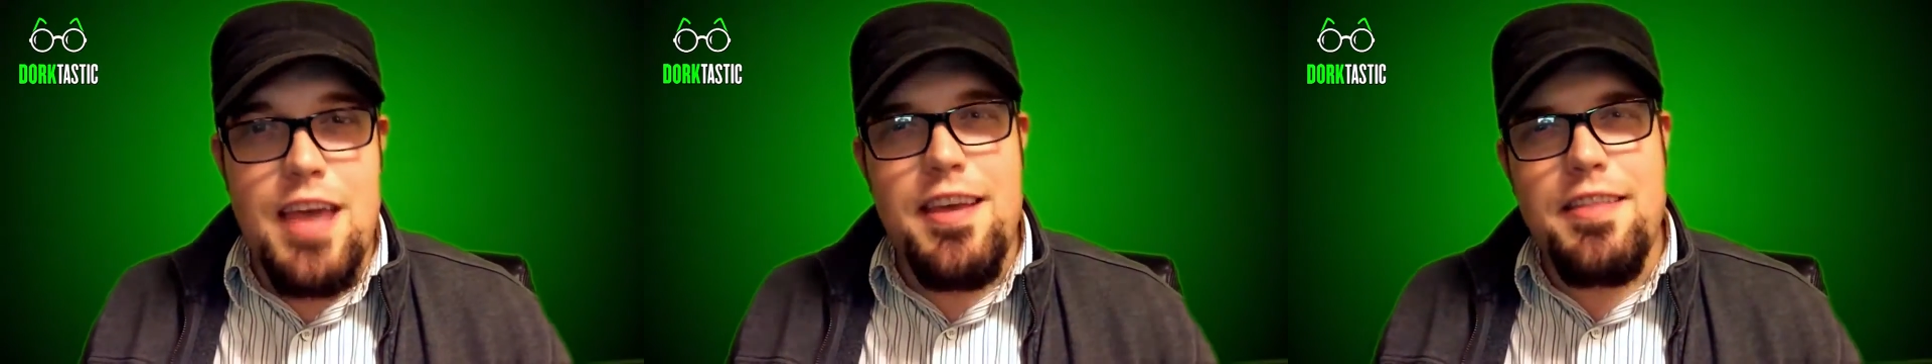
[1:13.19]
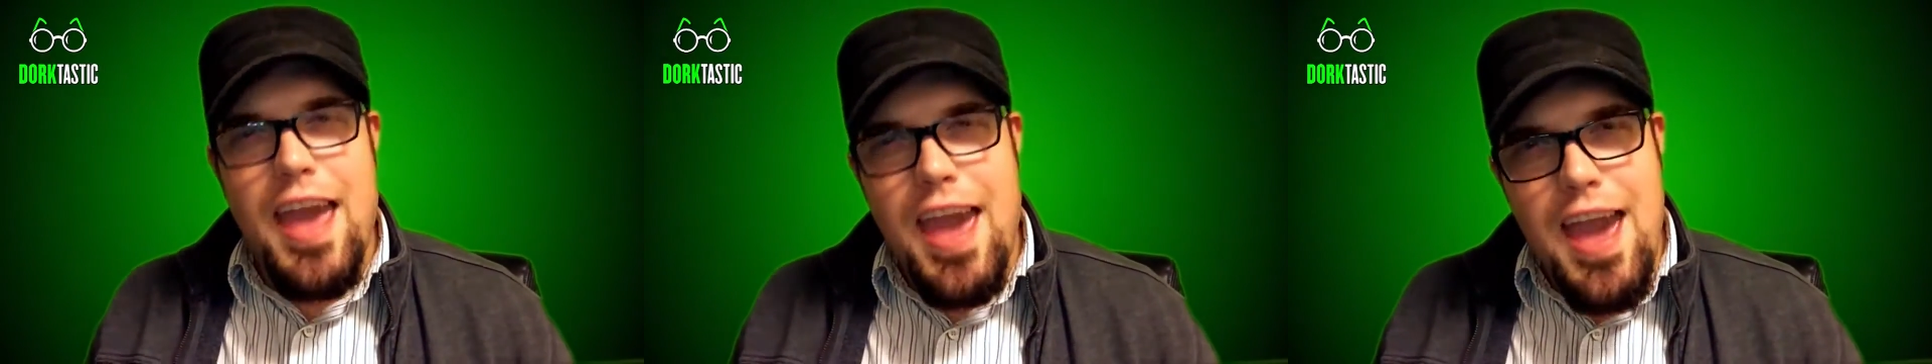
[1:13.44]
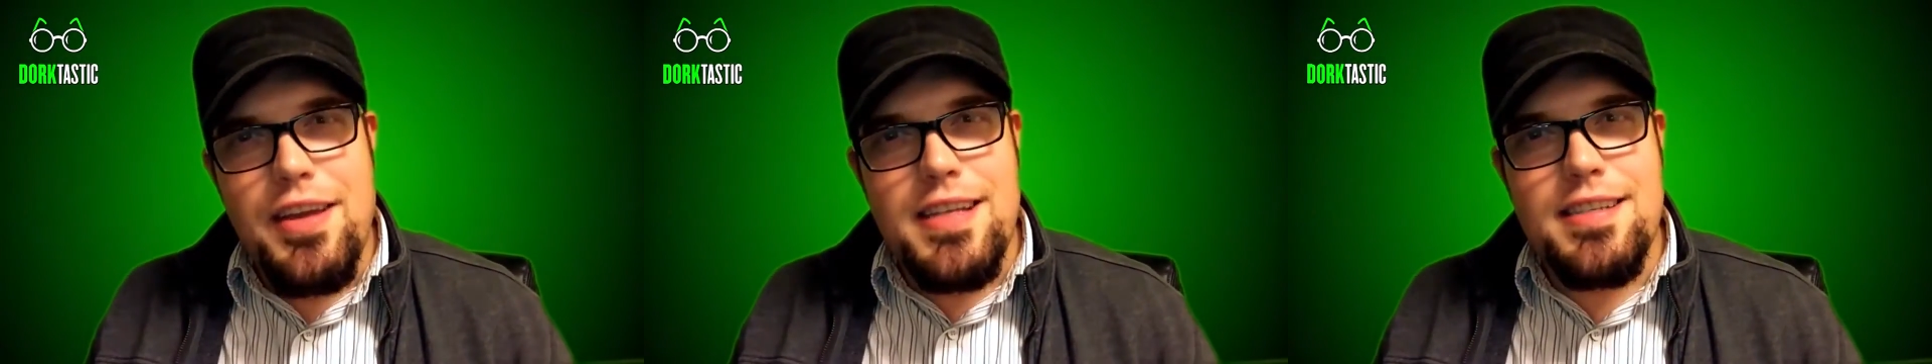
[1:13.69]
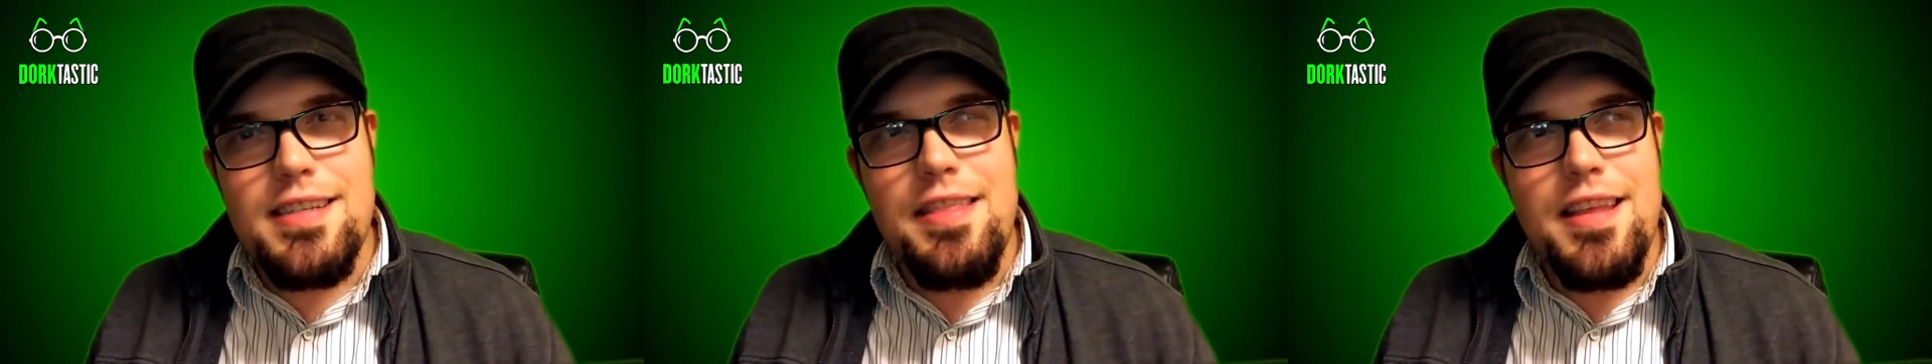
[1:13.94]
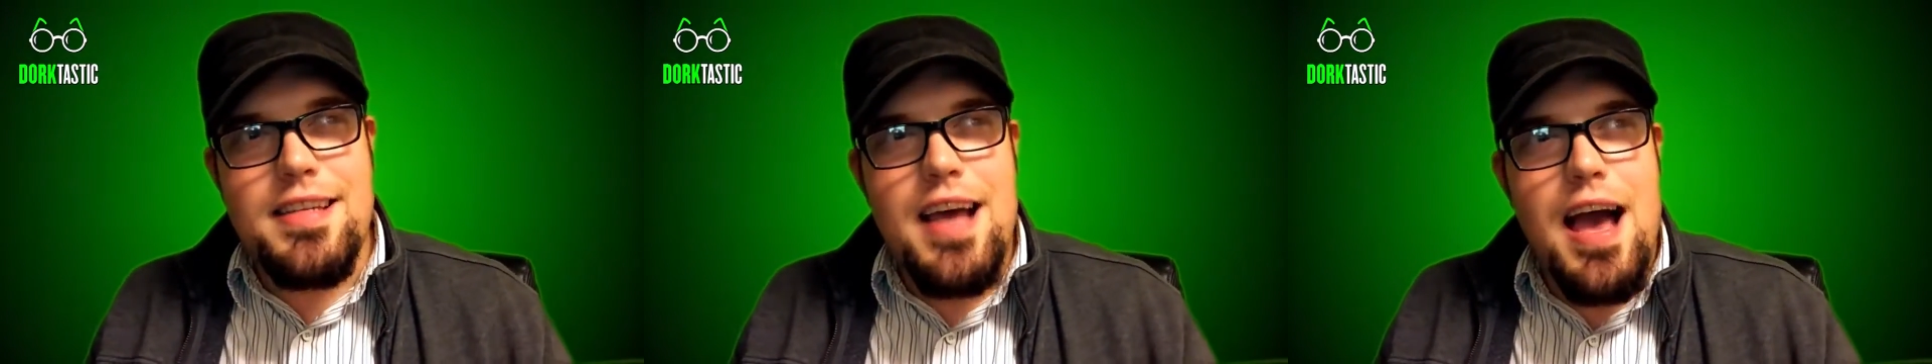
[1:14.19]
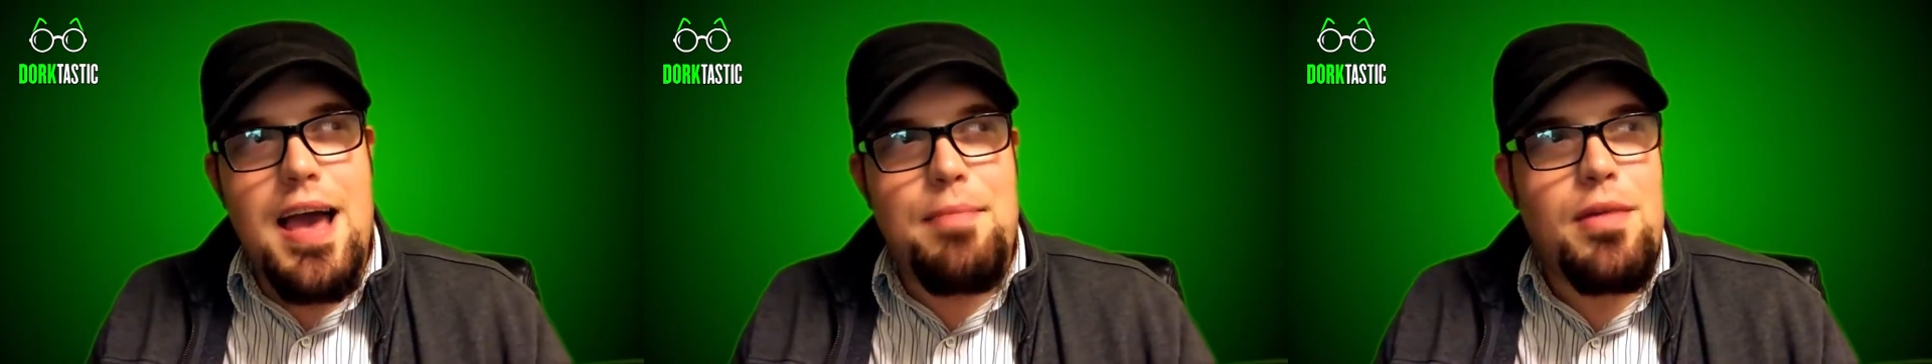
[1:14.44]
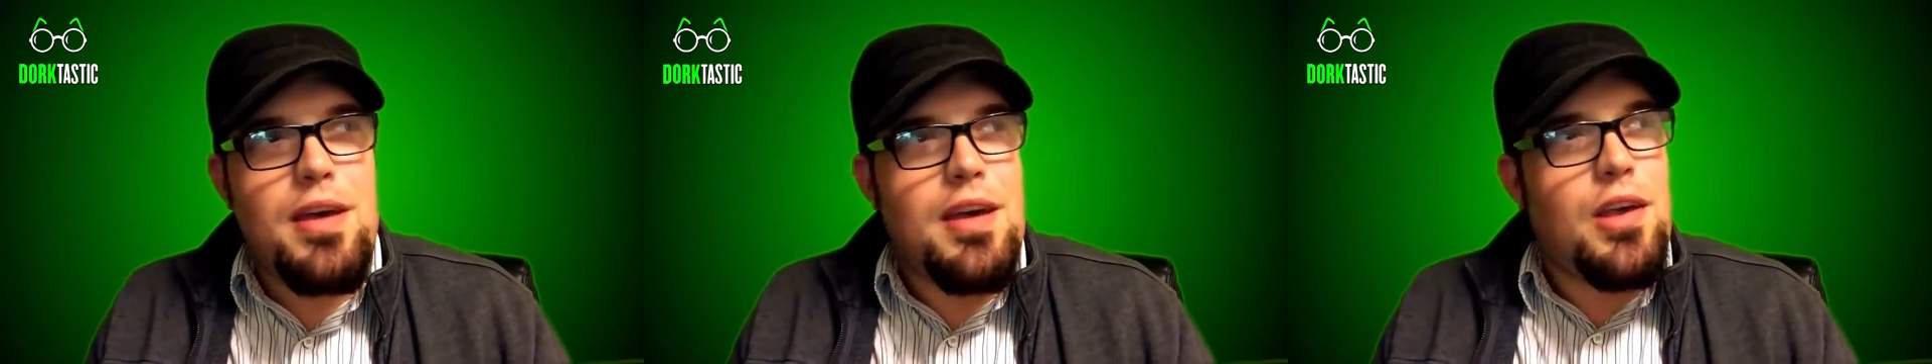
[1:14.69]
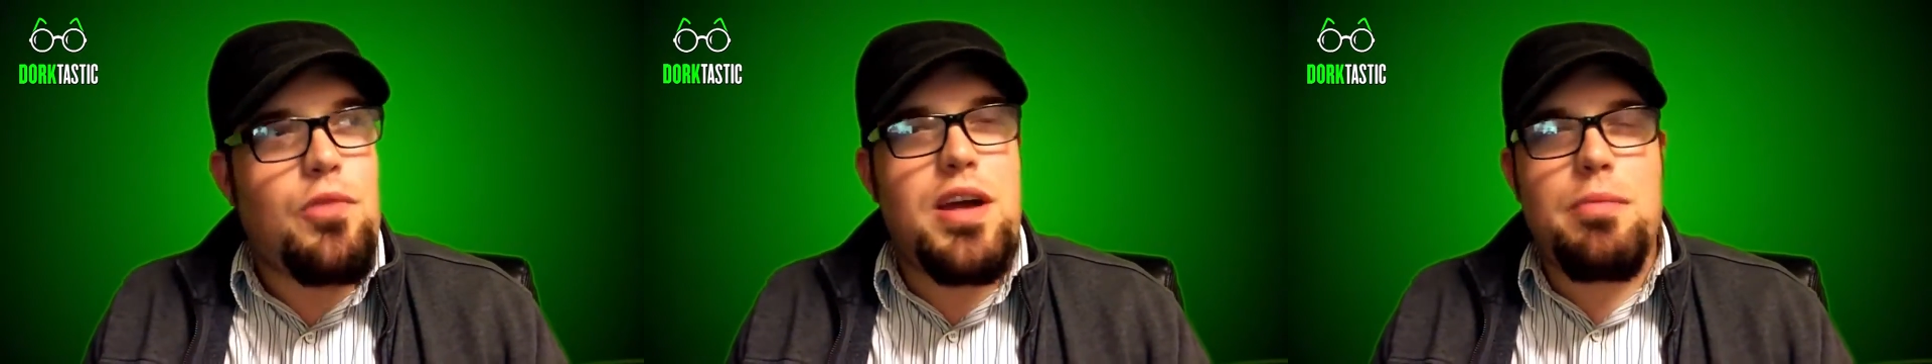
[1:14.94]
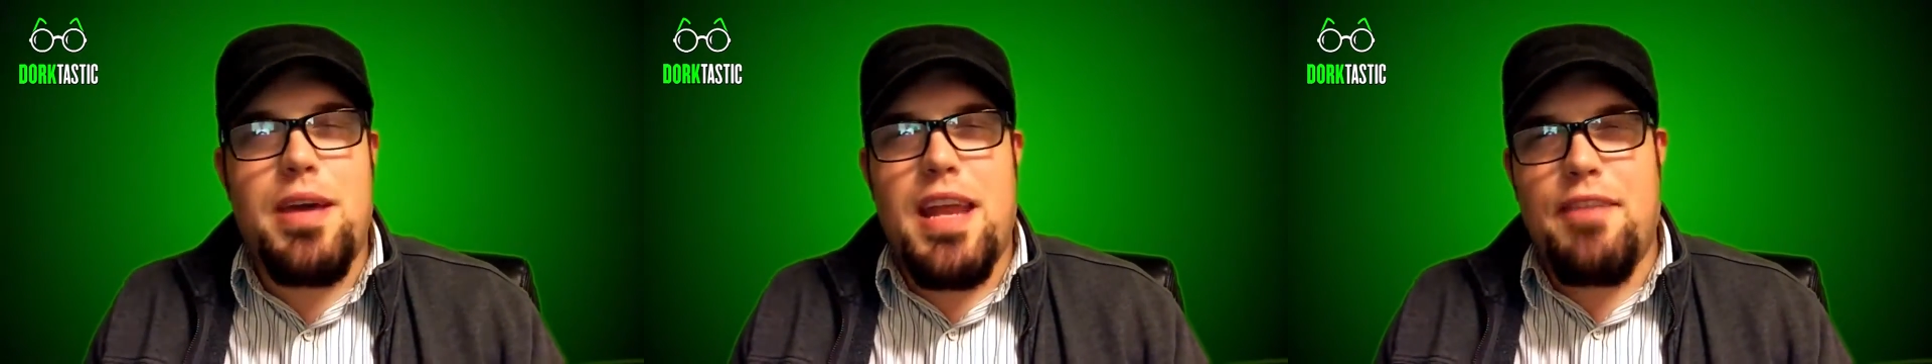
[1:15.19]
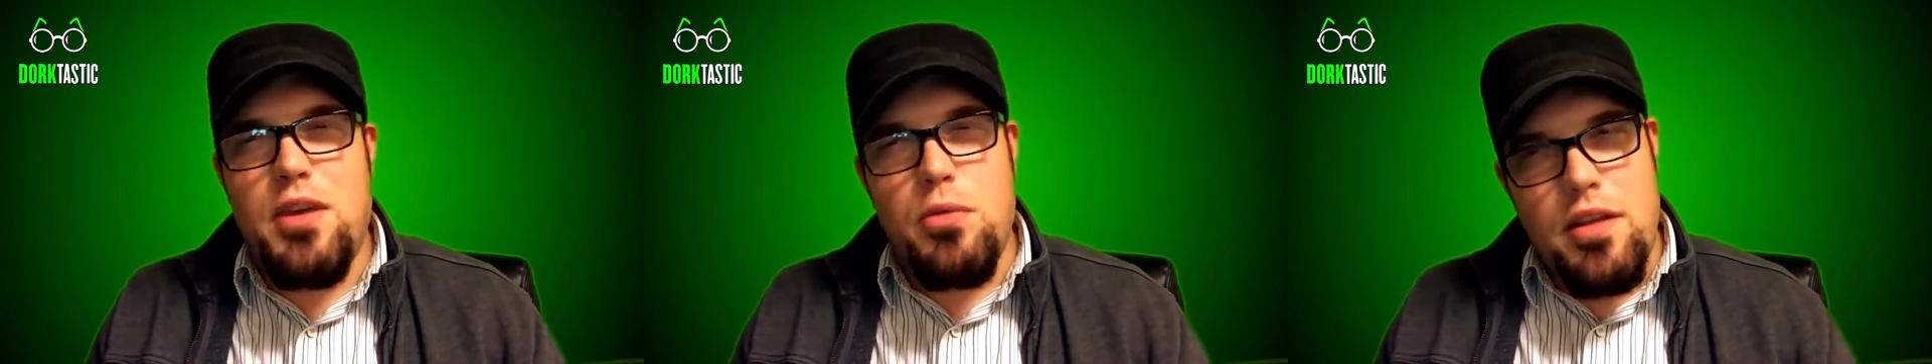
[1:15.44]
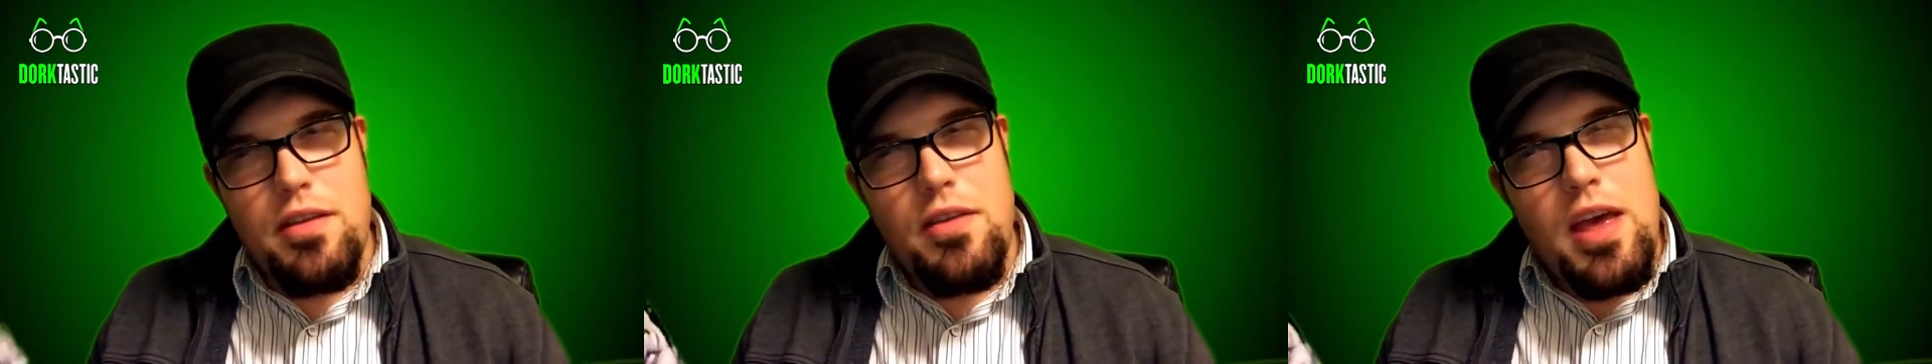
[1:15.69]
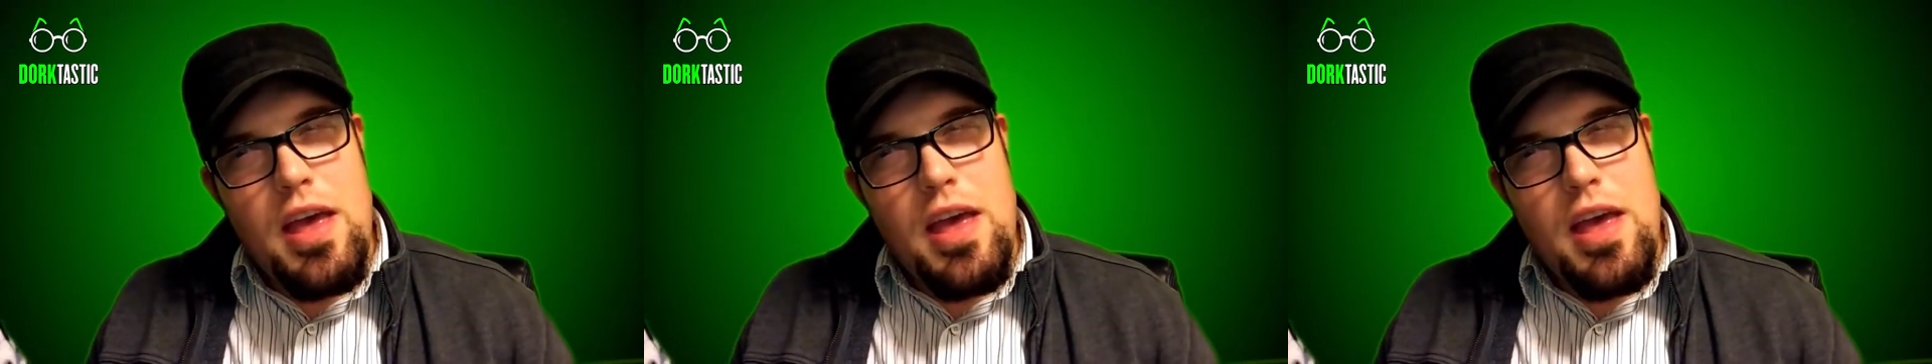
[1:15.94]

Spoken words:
I think they had to extend the time quite a bit. If you would have